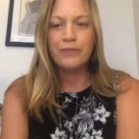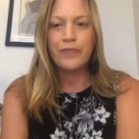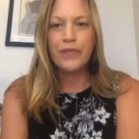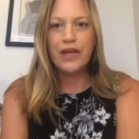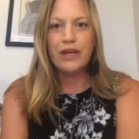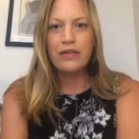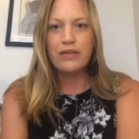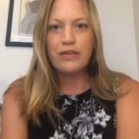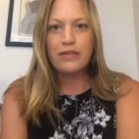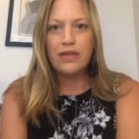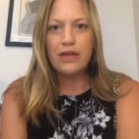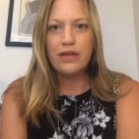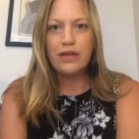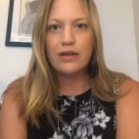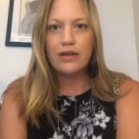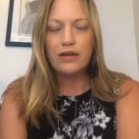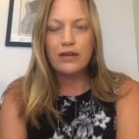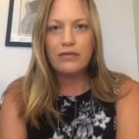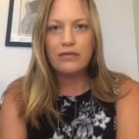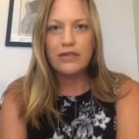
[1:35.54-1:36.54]
I think,
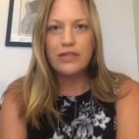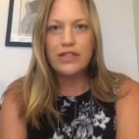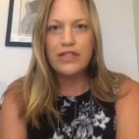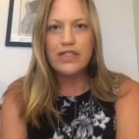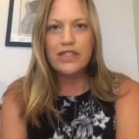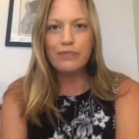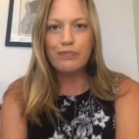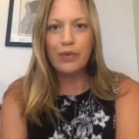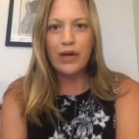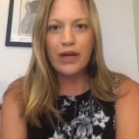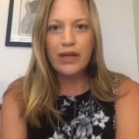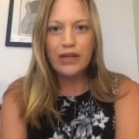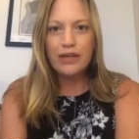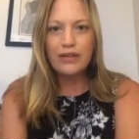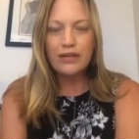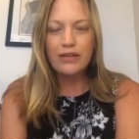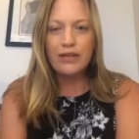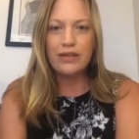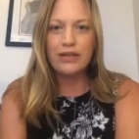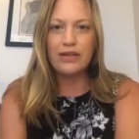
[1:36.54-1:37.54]

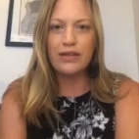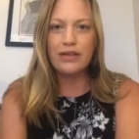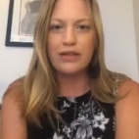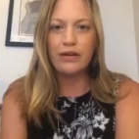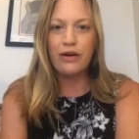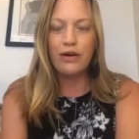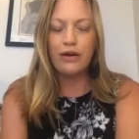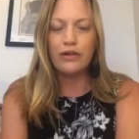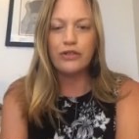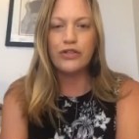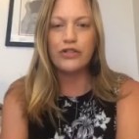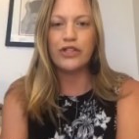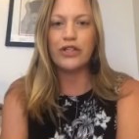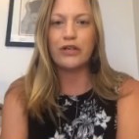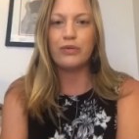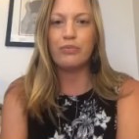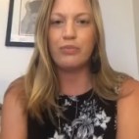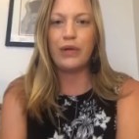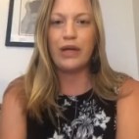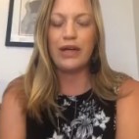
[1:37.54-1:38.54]
despite the
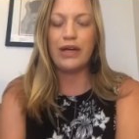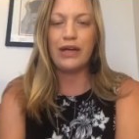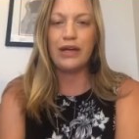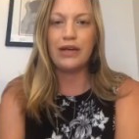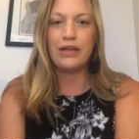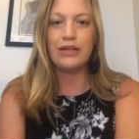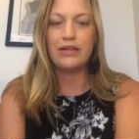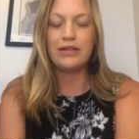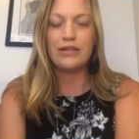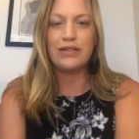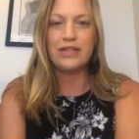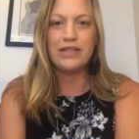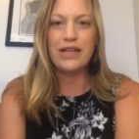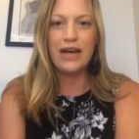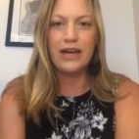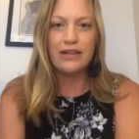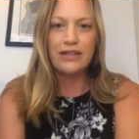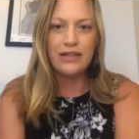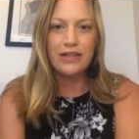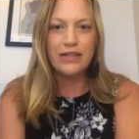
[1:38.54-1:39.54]
hardship and
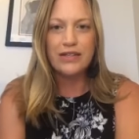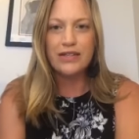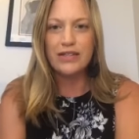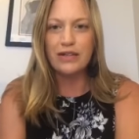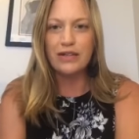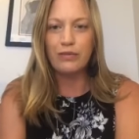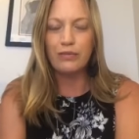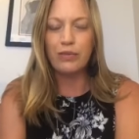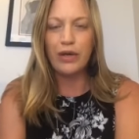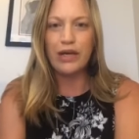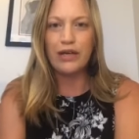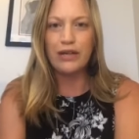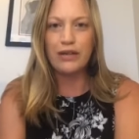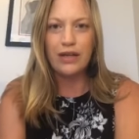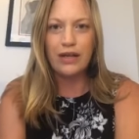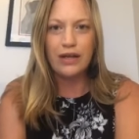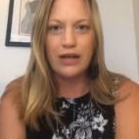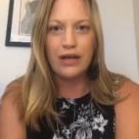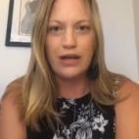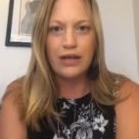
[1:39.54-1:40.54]
sadness and pain
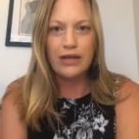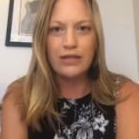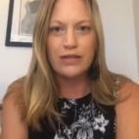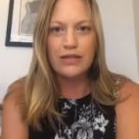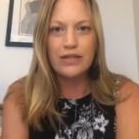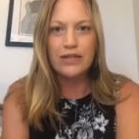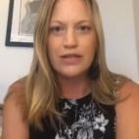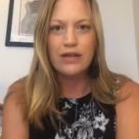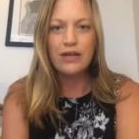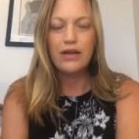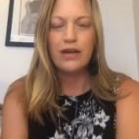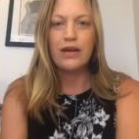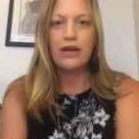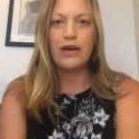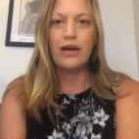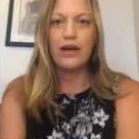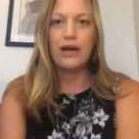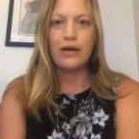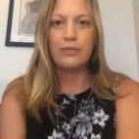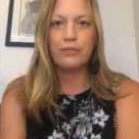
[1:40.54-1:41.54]
that has
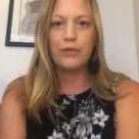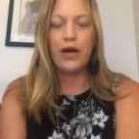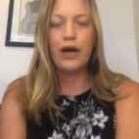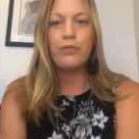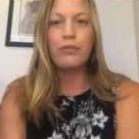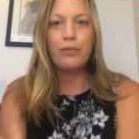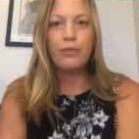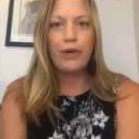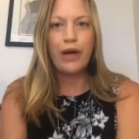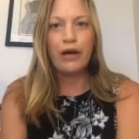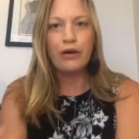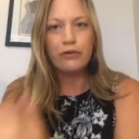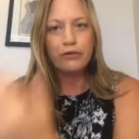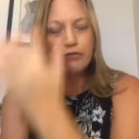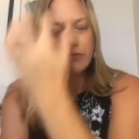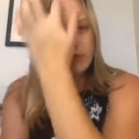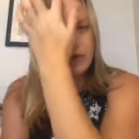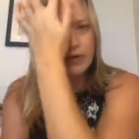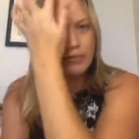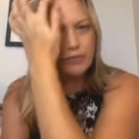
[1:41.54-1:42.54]
come about
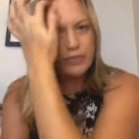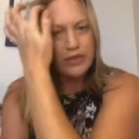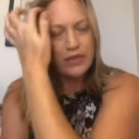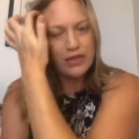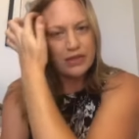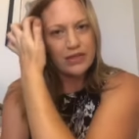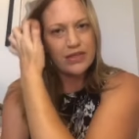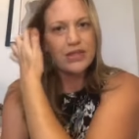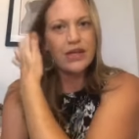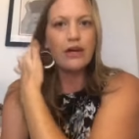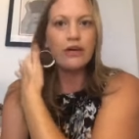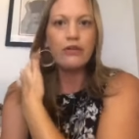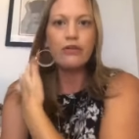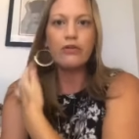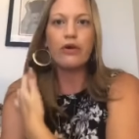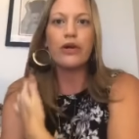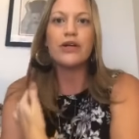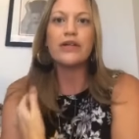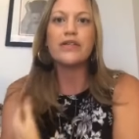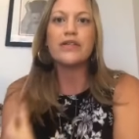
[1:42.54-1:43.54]
from this health
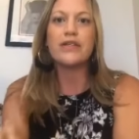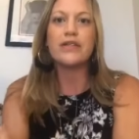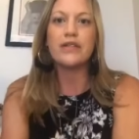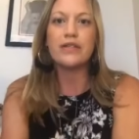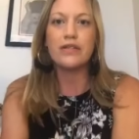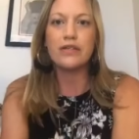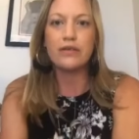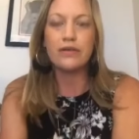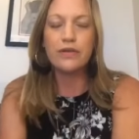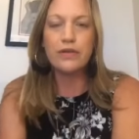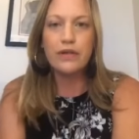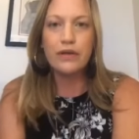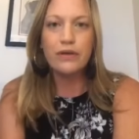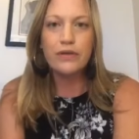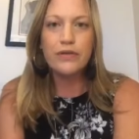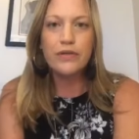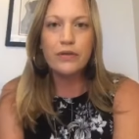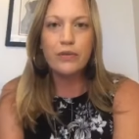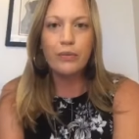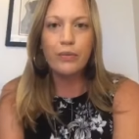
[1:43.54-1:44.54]
crisis, there's
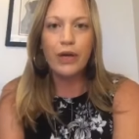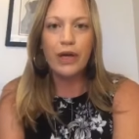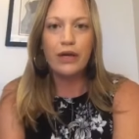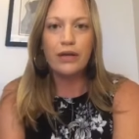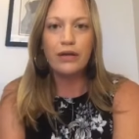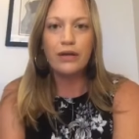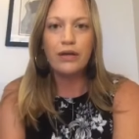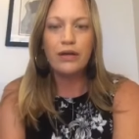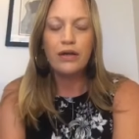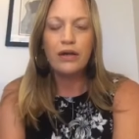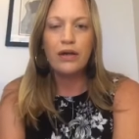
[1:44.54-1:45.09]
also been